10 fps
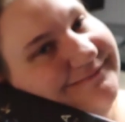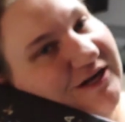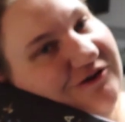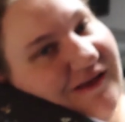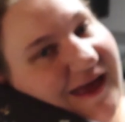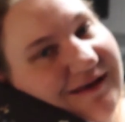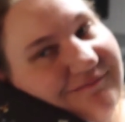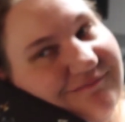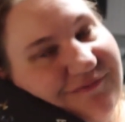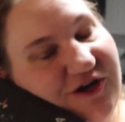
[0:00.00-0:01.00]
there's that.
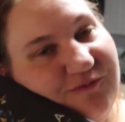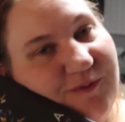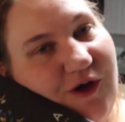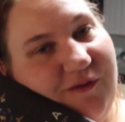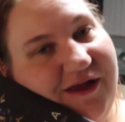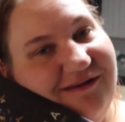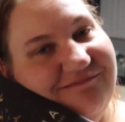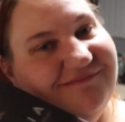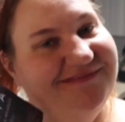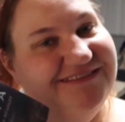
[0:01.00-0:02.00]
There's
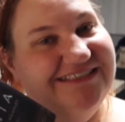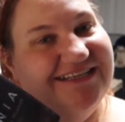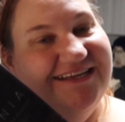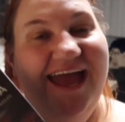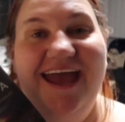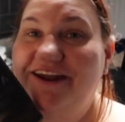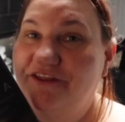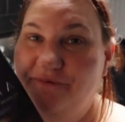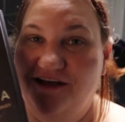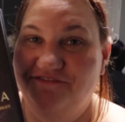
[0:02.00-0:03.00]
Magonia. Yay,
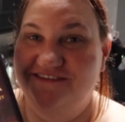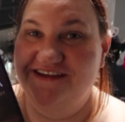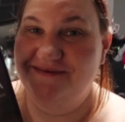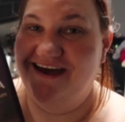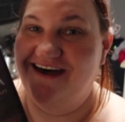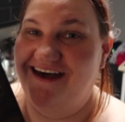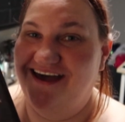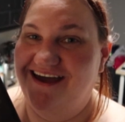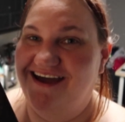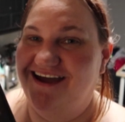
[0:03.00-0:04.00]
another one off the
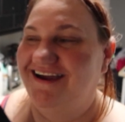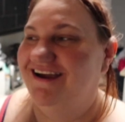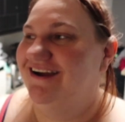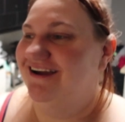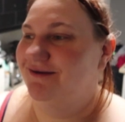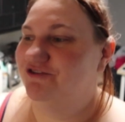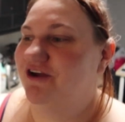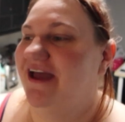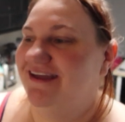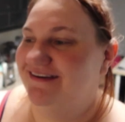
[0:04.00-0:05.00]
TBR. I'm
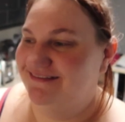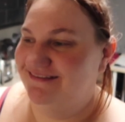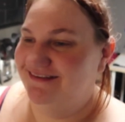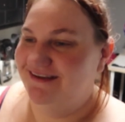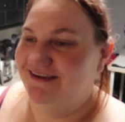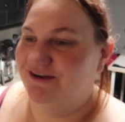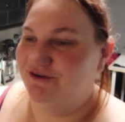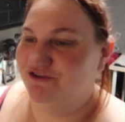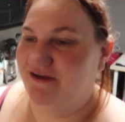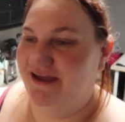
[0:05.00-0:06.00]
trying.
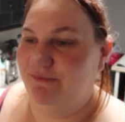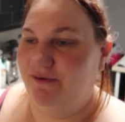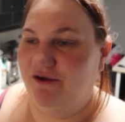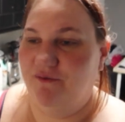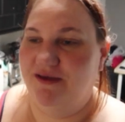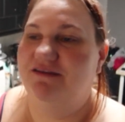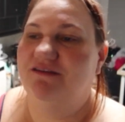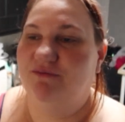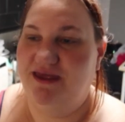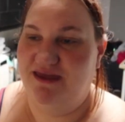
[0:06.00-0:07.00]
We're trying. We are going
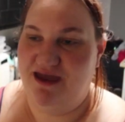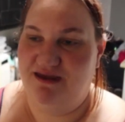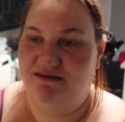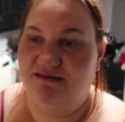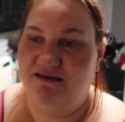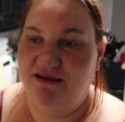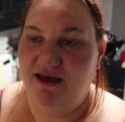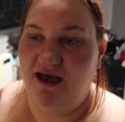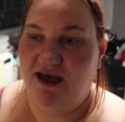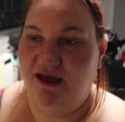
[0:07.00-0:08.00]
into the weekend
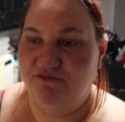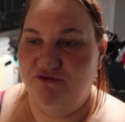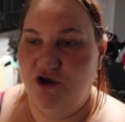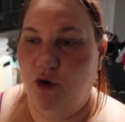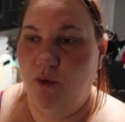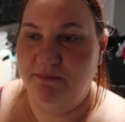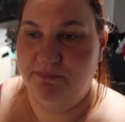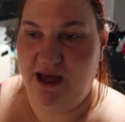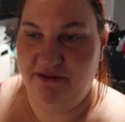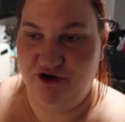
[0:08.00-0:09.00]
of No One
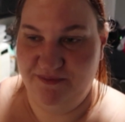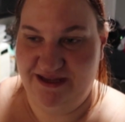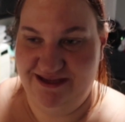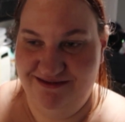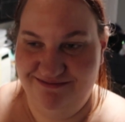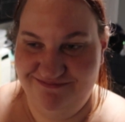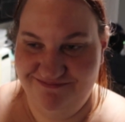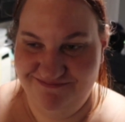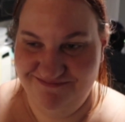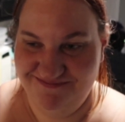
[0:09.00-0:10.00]
Bother Me,
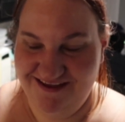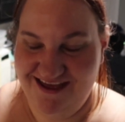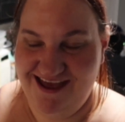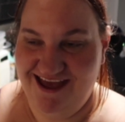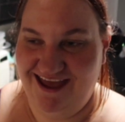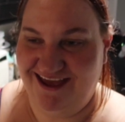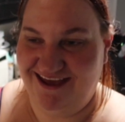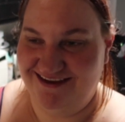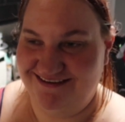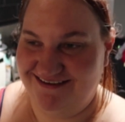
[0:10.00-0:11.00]

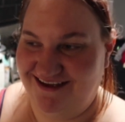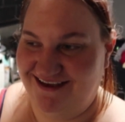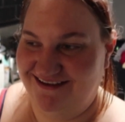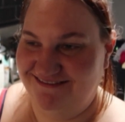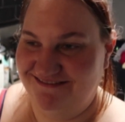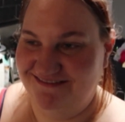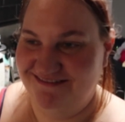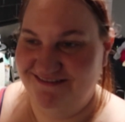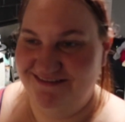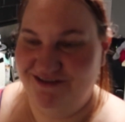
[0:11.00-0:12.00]
and uh,
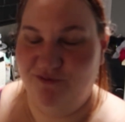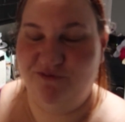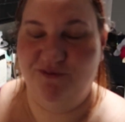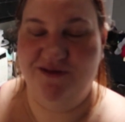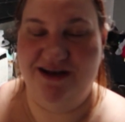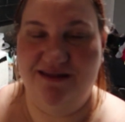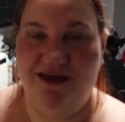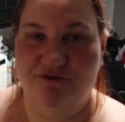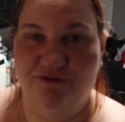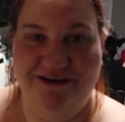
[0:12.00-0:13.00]
hopefully we can get a
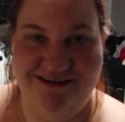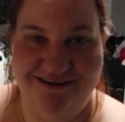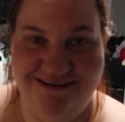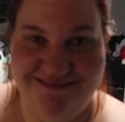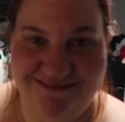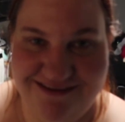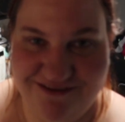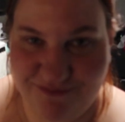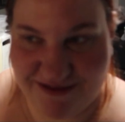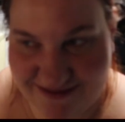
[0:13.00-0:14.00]
lot of reading done
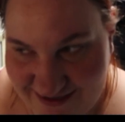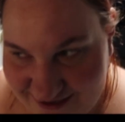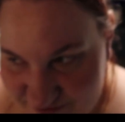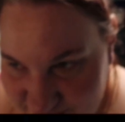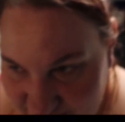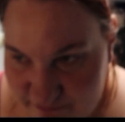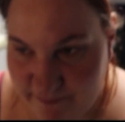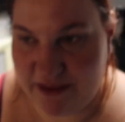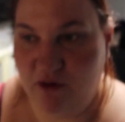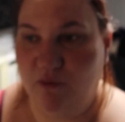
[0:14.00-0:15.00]
this weekend. That is kind of
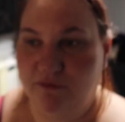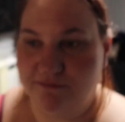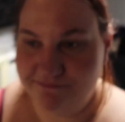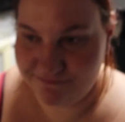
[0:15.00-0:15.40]
my goal,